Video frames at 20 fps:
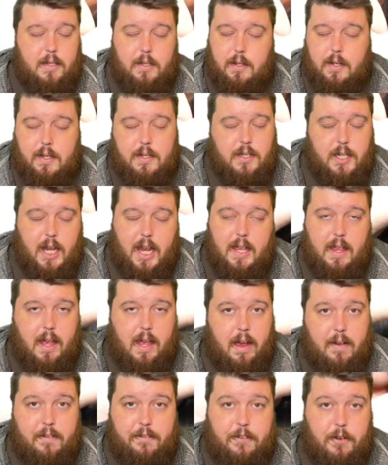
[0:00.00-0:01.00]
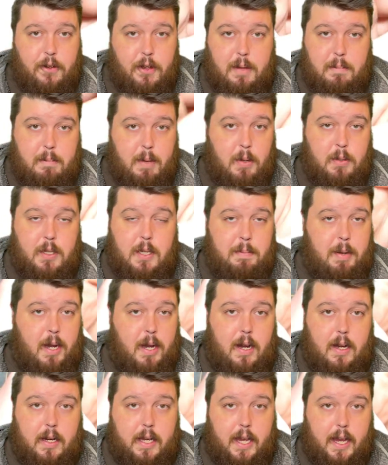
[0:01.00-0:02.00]
you can say that for the
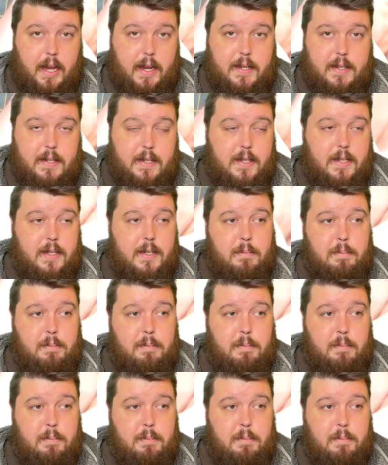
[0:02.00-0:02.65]
multi-part kits,